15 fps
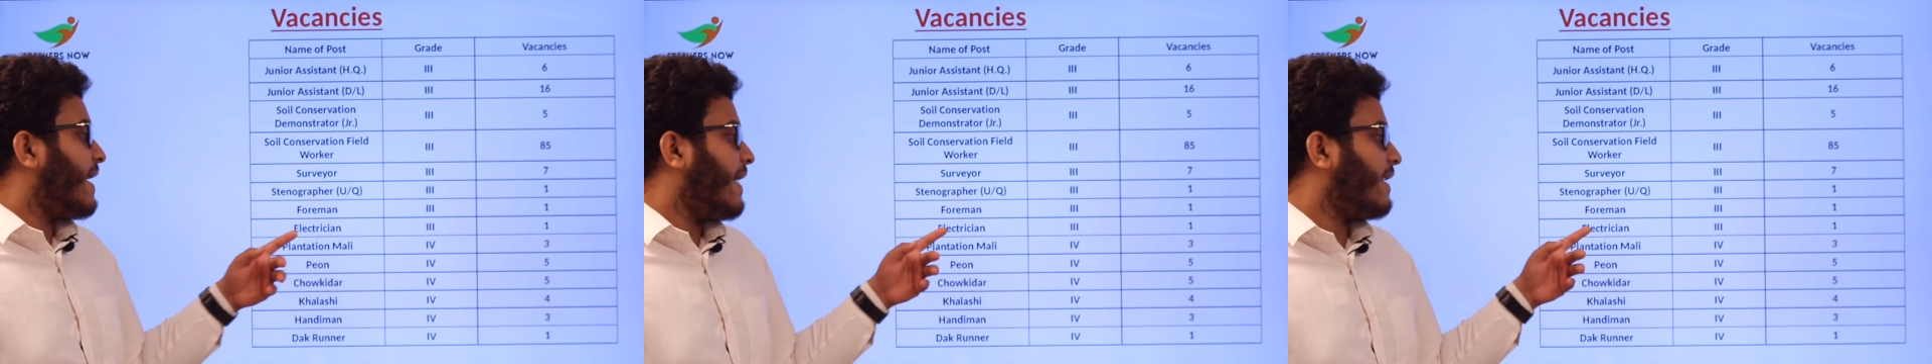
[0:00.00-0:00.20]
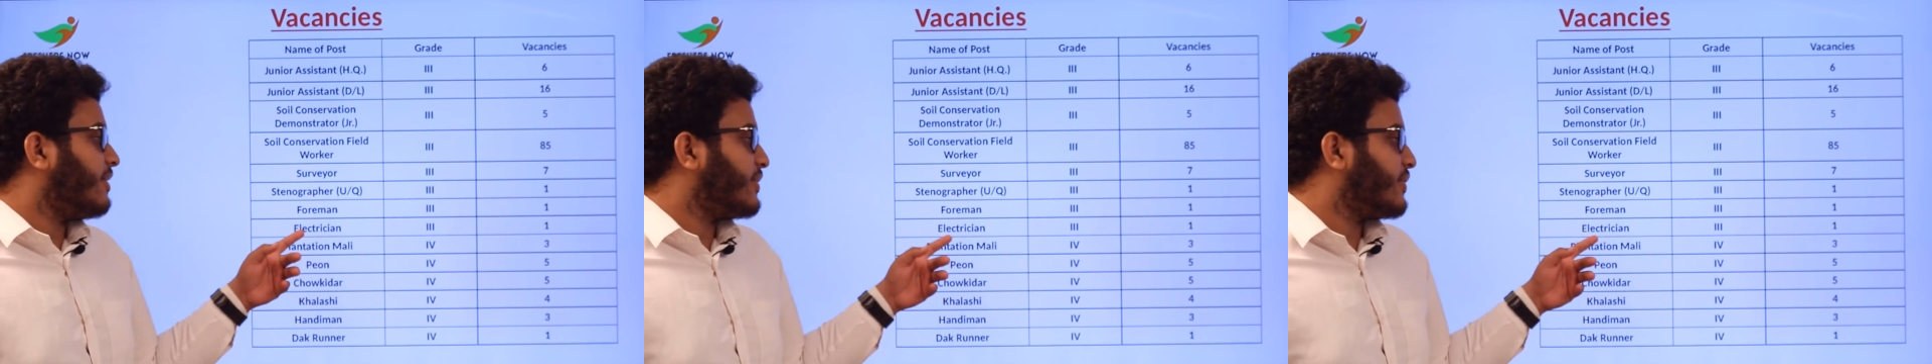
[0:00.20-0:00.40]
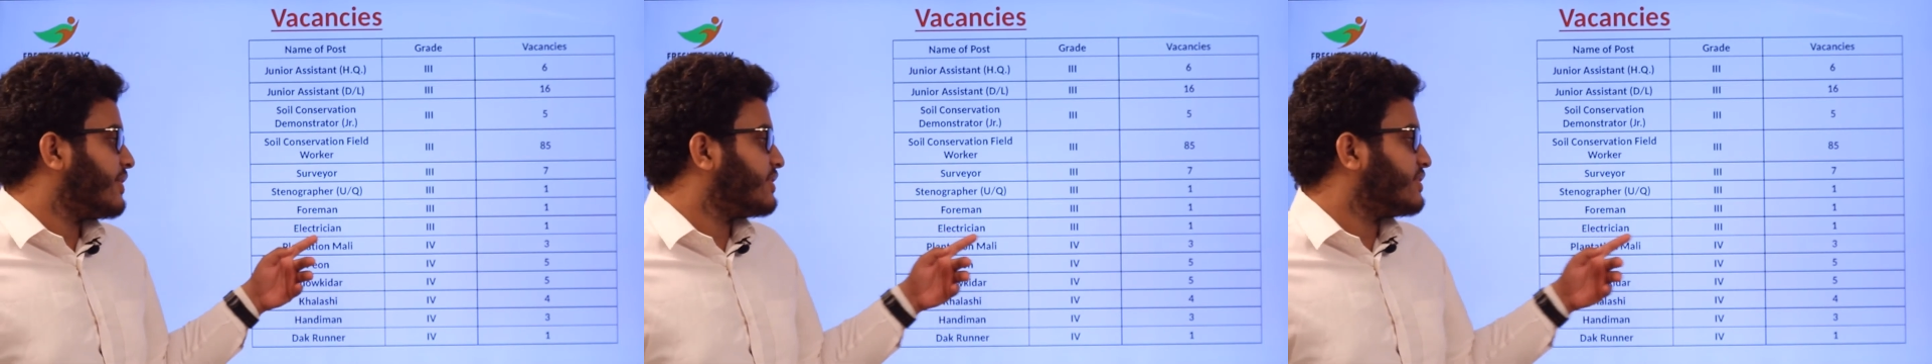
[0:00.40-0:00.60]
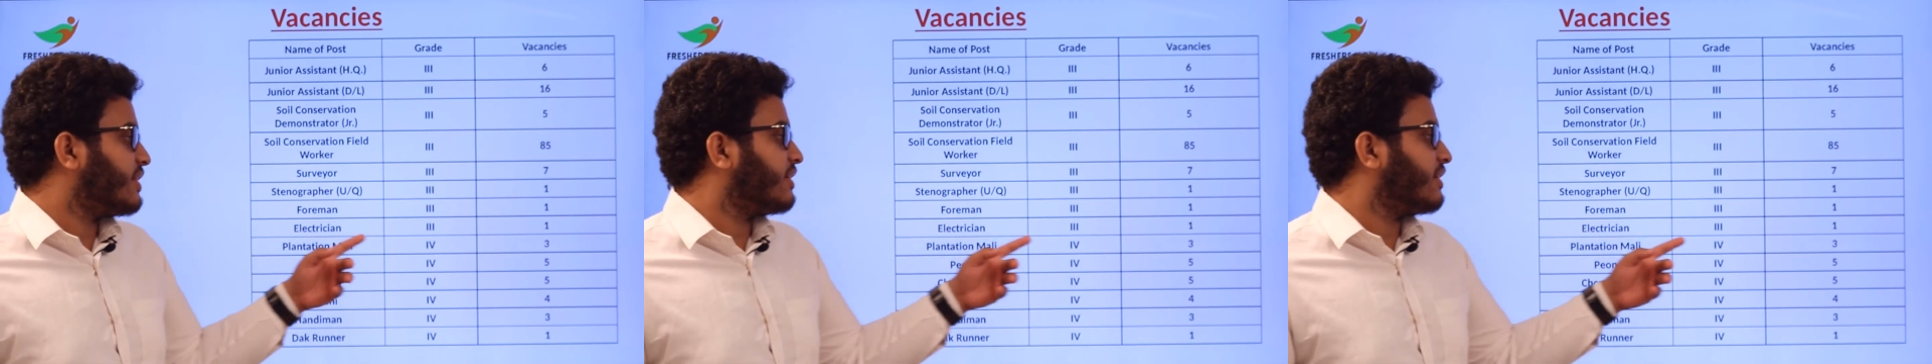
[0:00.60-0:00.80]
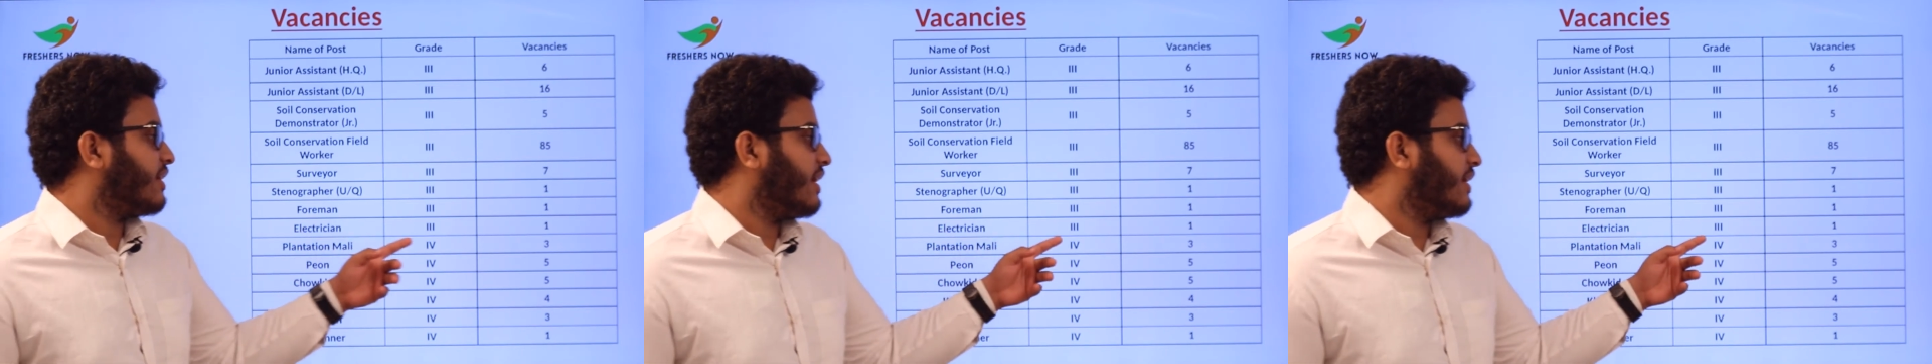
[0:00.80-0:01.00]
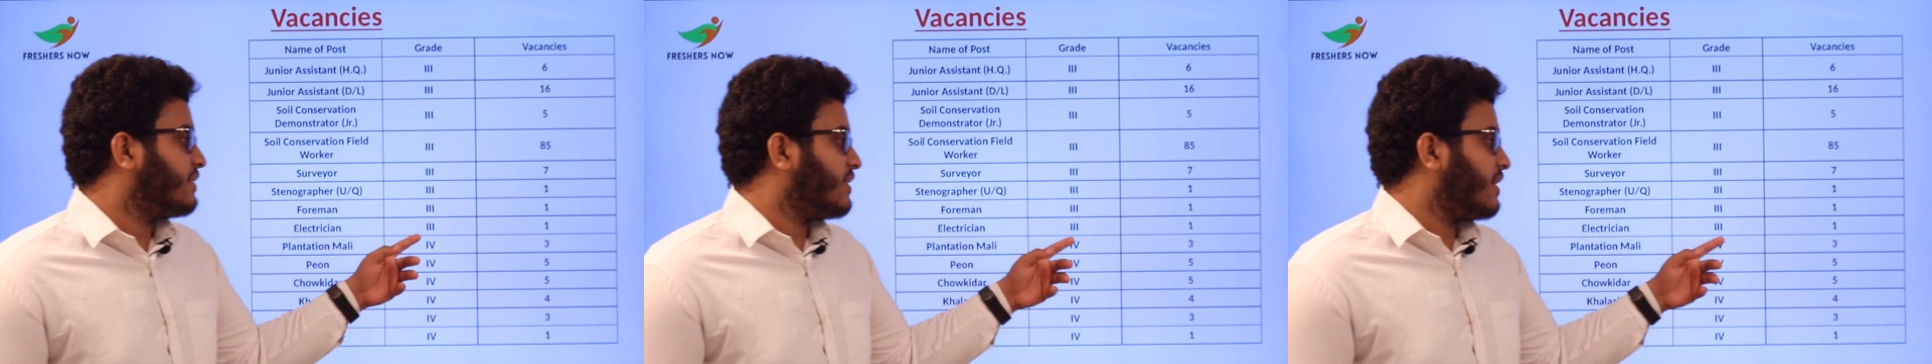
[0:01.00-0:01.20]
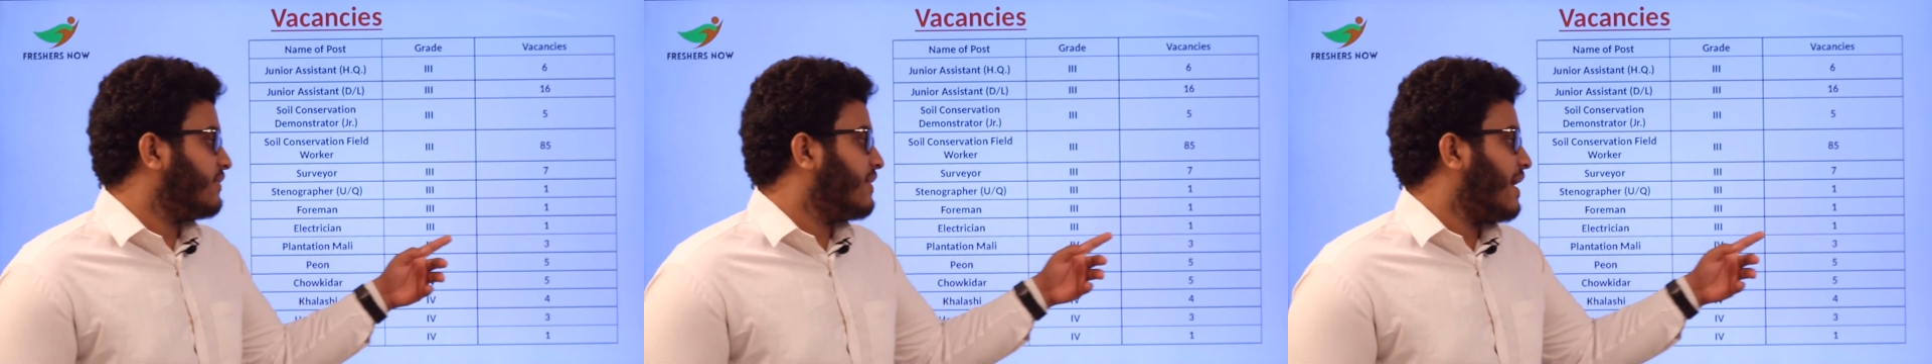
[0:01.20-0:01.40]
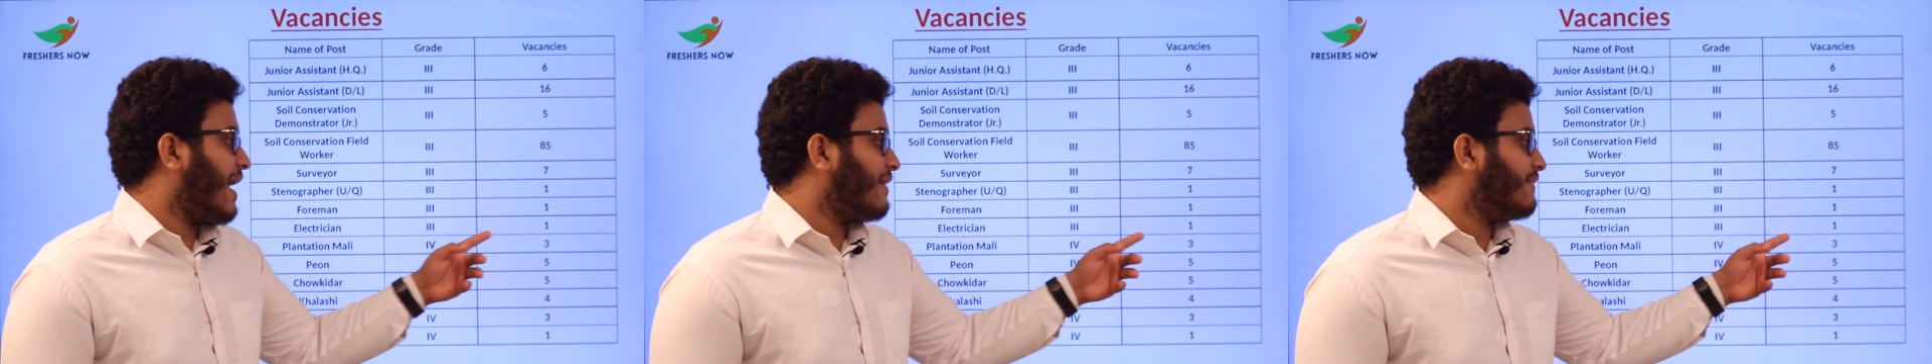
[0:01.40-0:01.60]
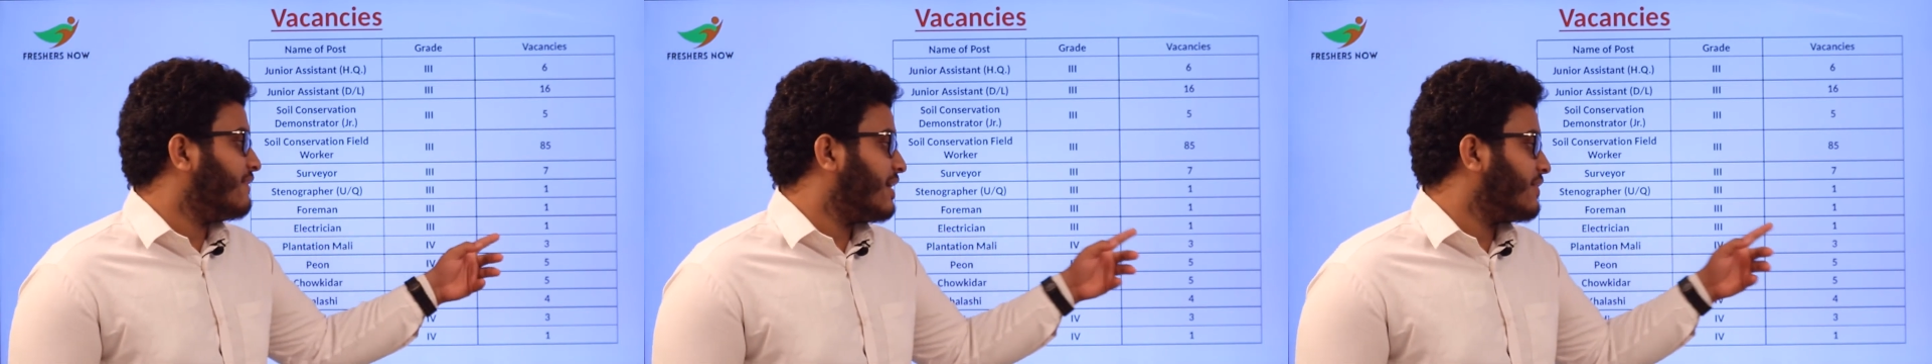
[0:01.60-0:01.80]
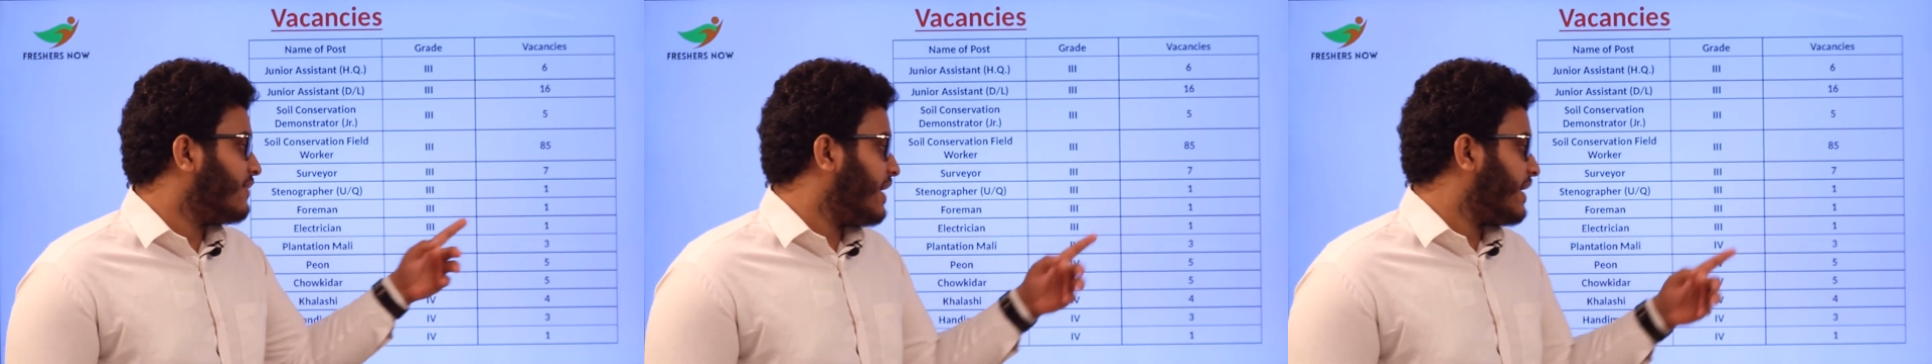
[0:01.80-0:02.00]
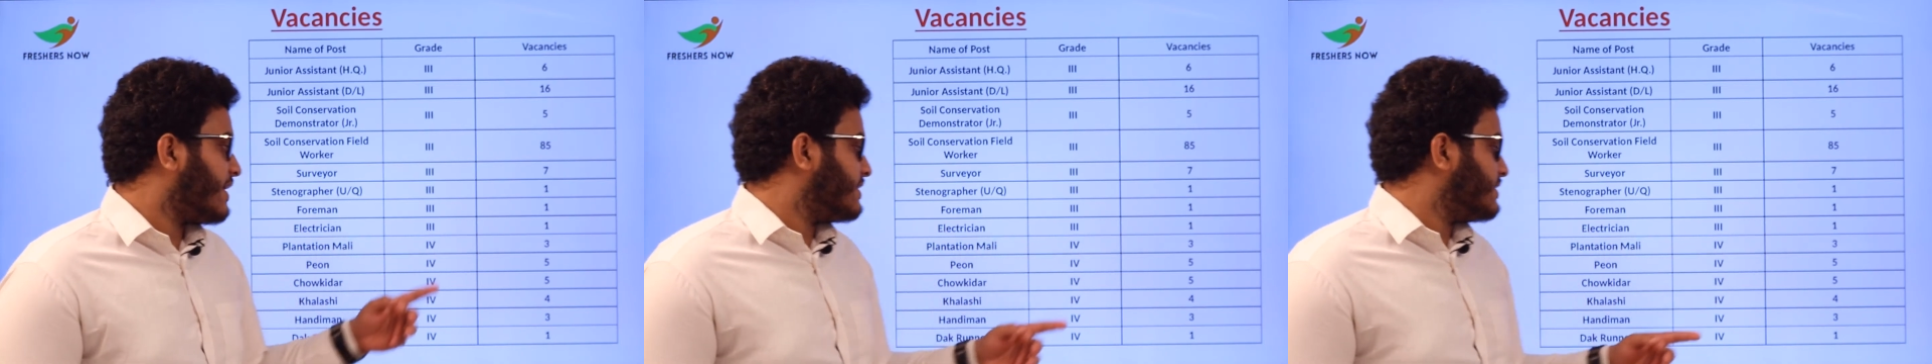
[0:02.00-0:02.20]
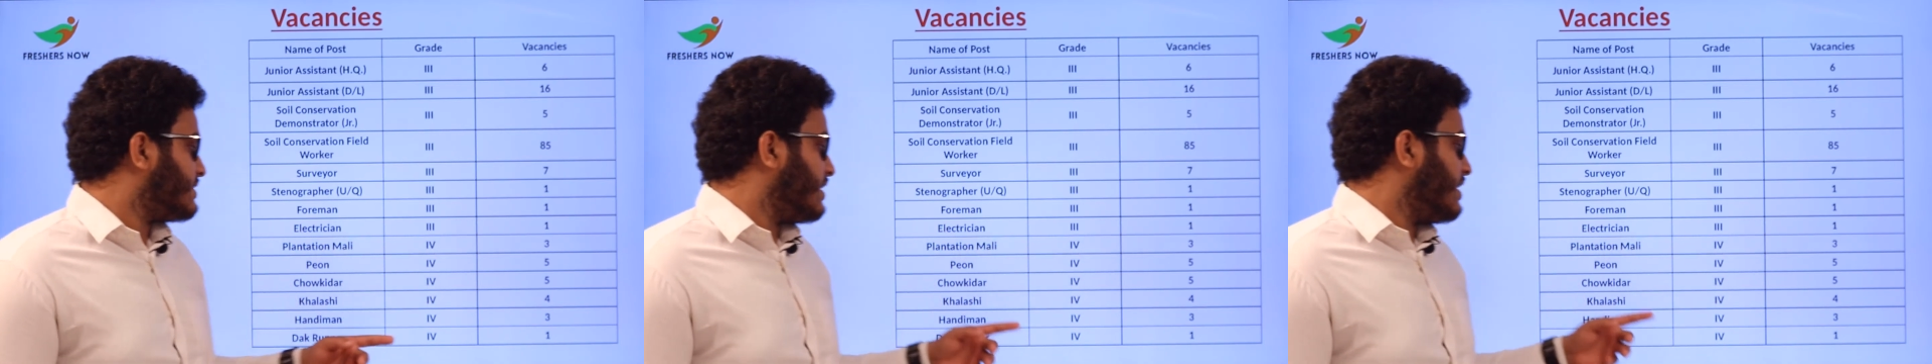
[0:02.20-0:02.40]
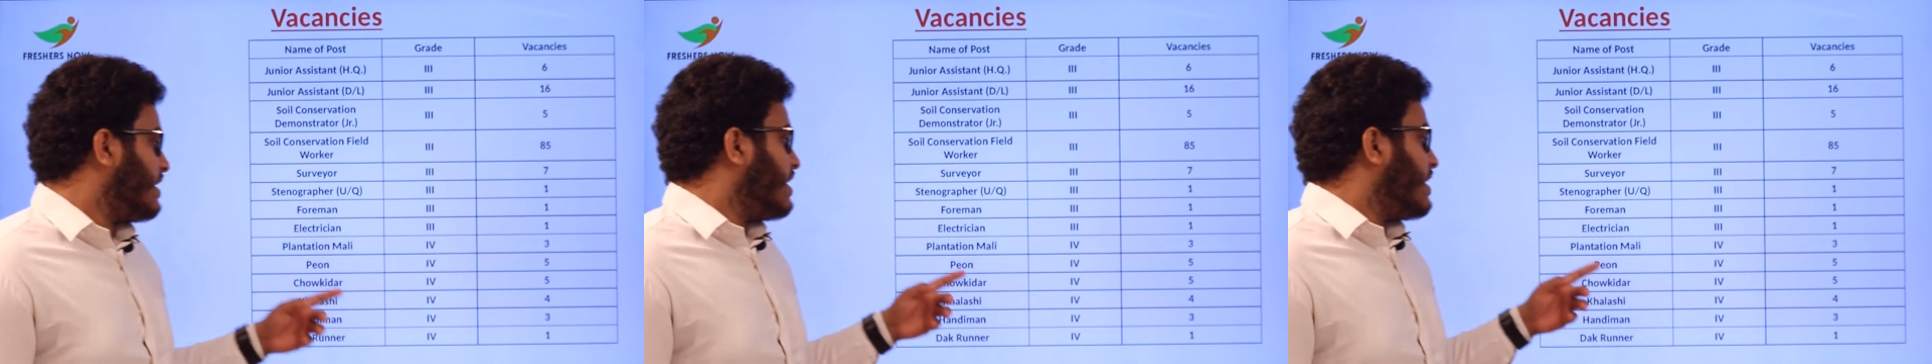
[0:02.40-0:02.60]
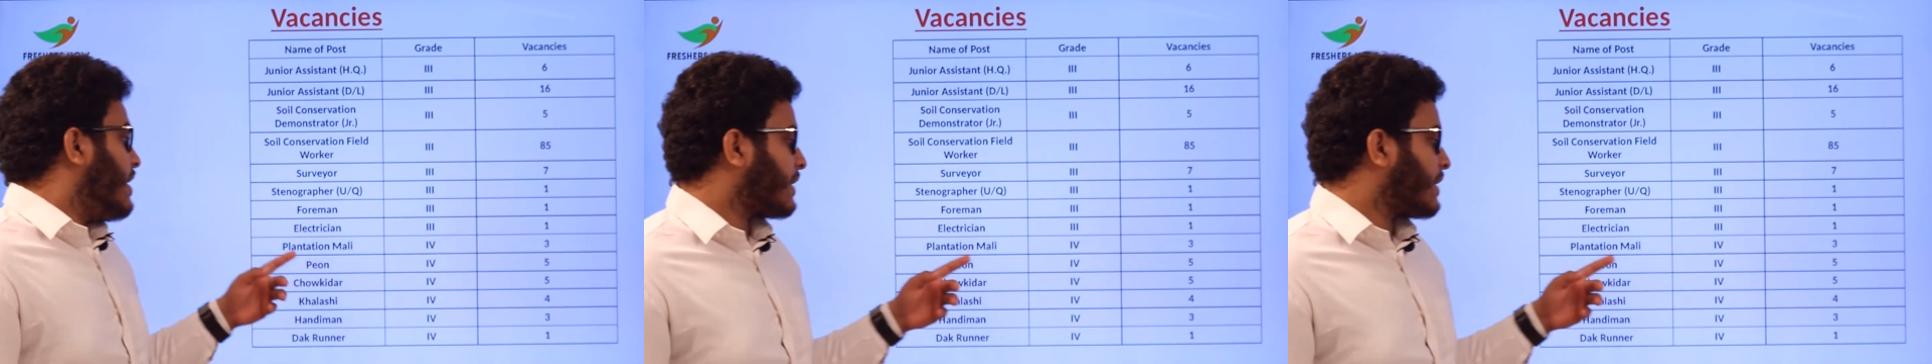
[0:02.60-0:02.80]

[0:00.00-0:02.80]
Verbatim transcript: Electrician Grade three, we have one vacancy.